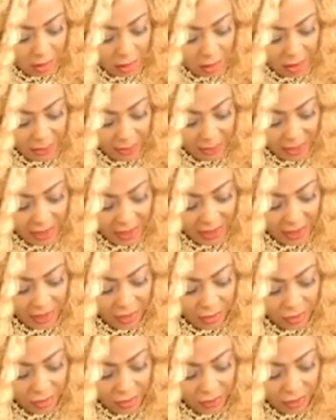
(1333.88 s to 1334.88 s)
depending
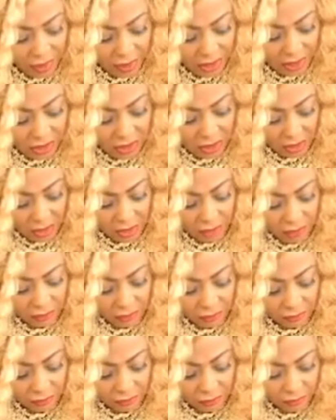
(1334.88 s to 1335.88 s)
on your religion,
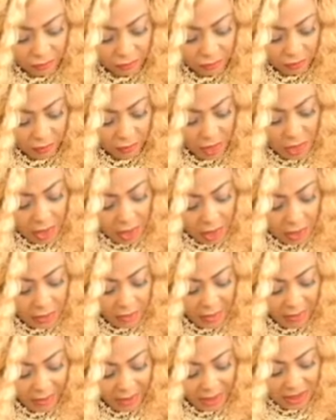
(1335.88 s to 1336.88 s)

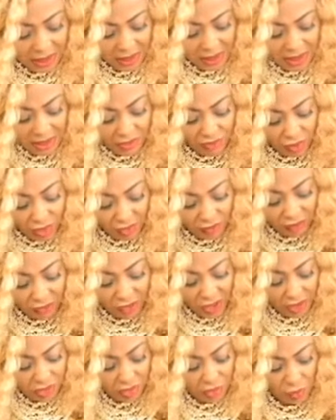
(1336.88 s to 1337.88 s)
remember it says if we
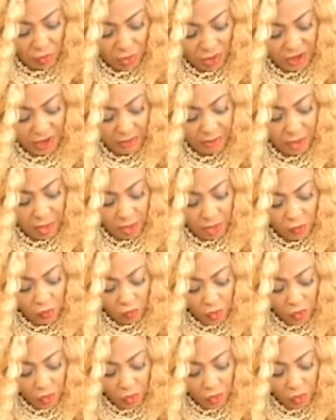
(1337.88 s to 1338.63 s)
fail to worship God,